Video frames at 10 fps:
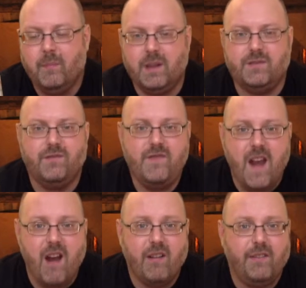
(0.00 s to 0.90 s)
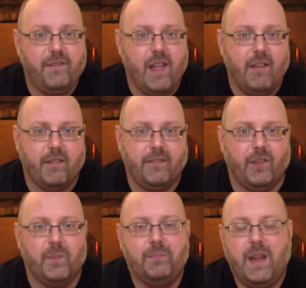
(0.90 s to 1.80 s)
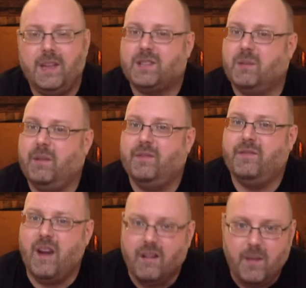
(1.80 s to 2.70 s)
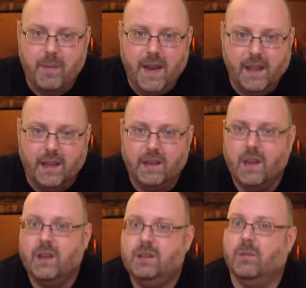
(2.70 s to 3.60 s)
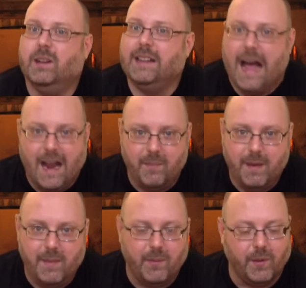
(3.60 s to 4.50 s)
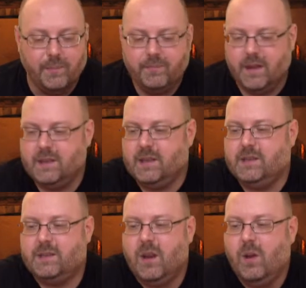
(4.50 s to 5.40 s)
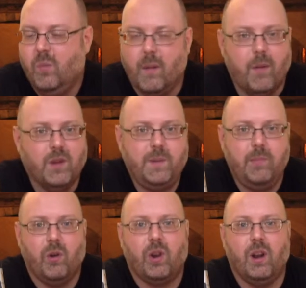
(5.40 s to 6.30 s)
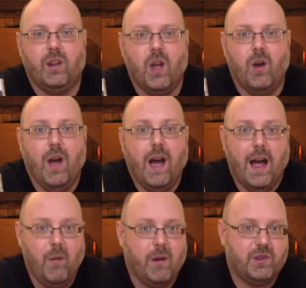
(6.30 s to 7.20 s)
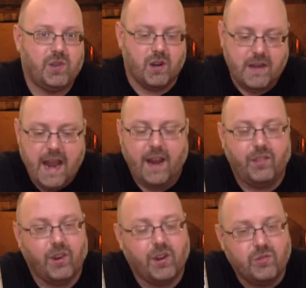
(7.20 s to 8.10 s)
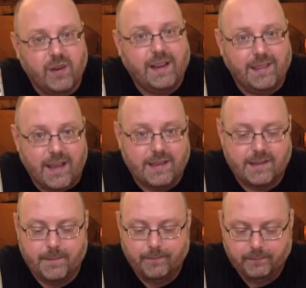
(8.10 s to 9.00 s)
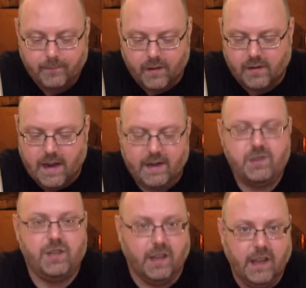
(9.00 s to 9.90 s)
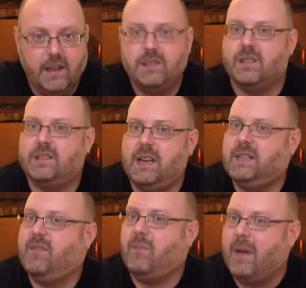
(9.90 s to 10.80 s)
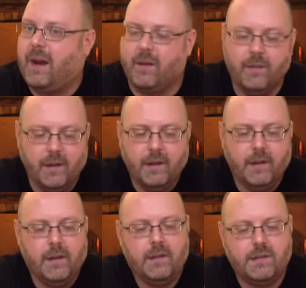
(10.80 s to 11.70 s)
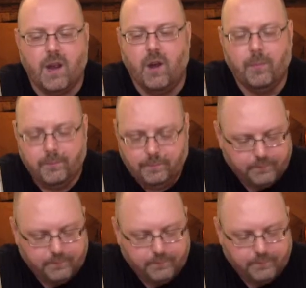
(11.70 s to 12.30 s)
but it's very flavorful. It's going to be very appealing to a lot of people. This is what most people are going to go. I want a Chardonnay, and they're going to drink this. Okay, chill it. It's going to taste even better. So